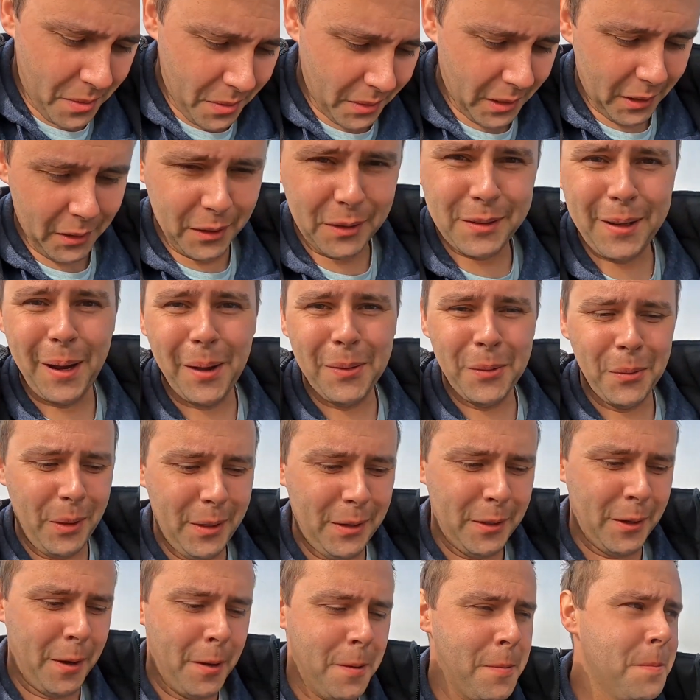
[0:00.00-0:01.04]
when I looked out the
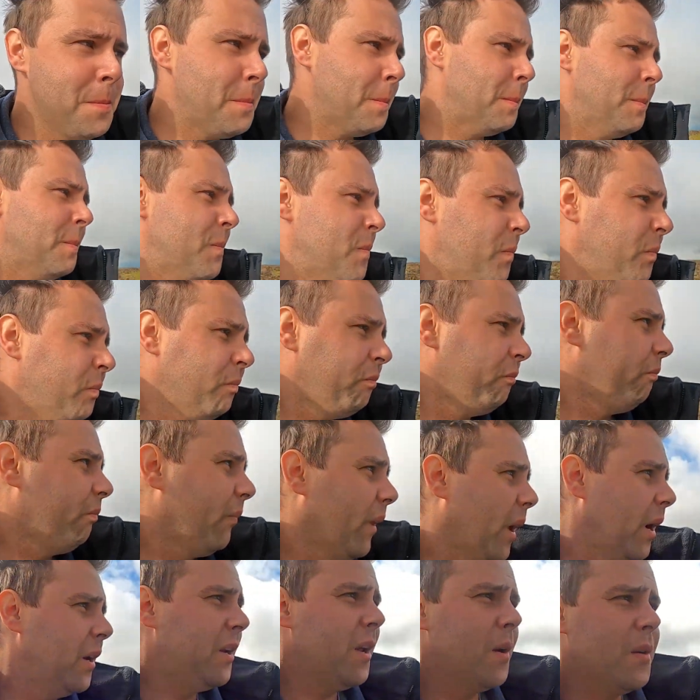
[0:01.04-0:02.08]
window,
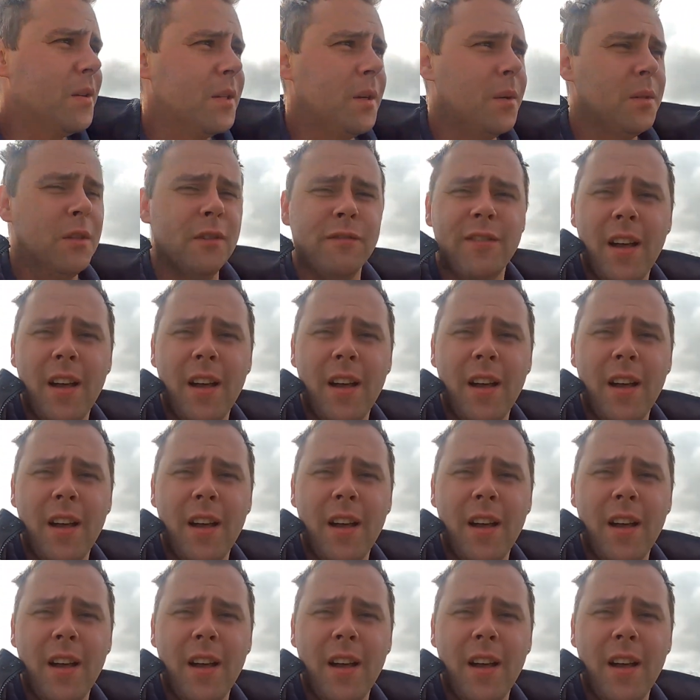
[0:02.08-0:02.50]
I noticed there was a